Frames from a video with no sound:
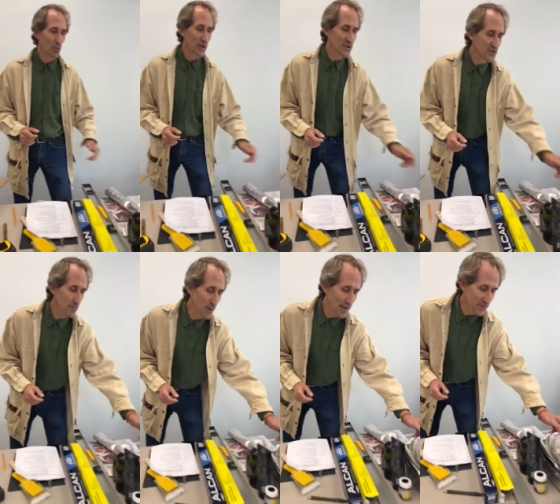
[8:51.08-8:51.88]
we get to the
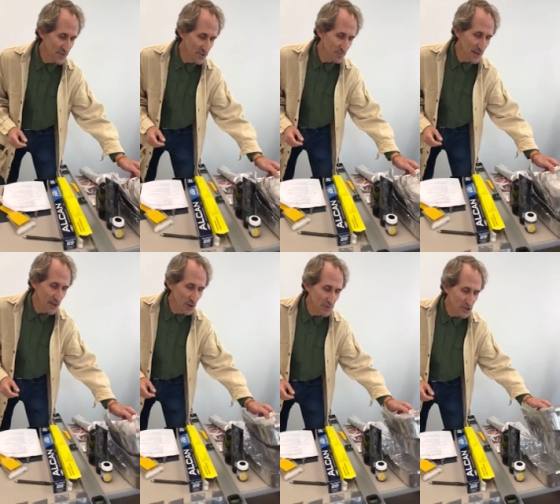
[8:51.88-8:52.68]
paint. This has been a
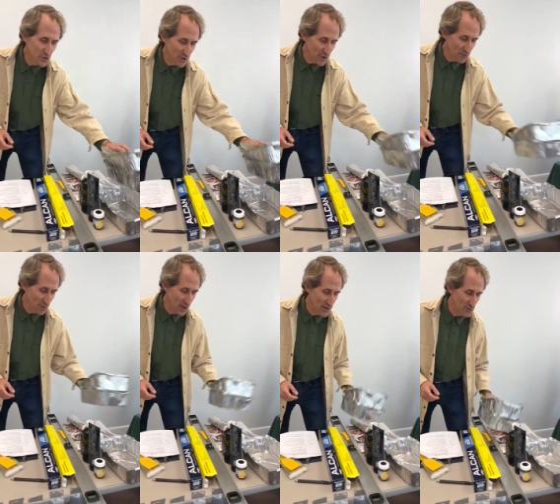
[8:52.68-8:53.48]
little bit tricky for
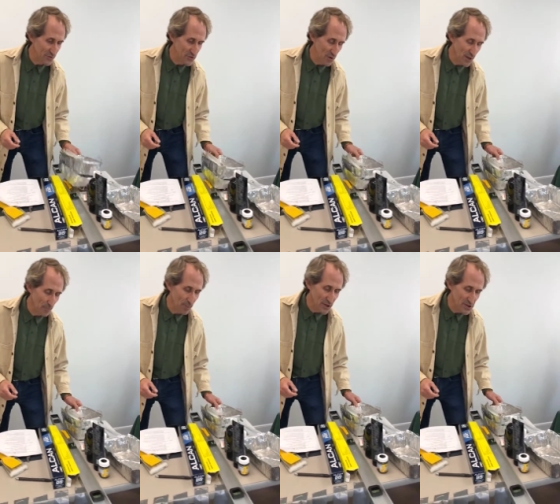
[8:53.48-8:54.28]
us. We've tried a
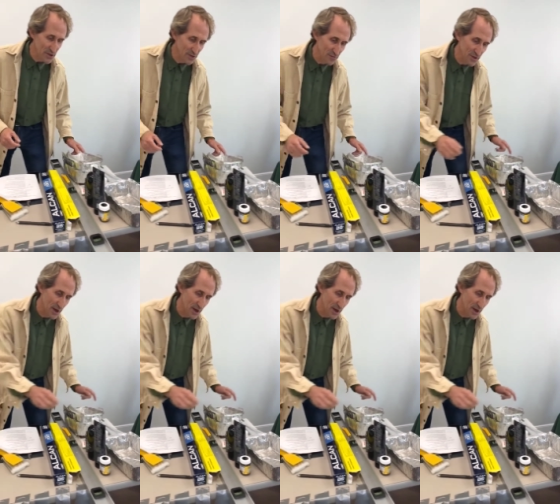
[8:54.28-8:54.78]
bunch of different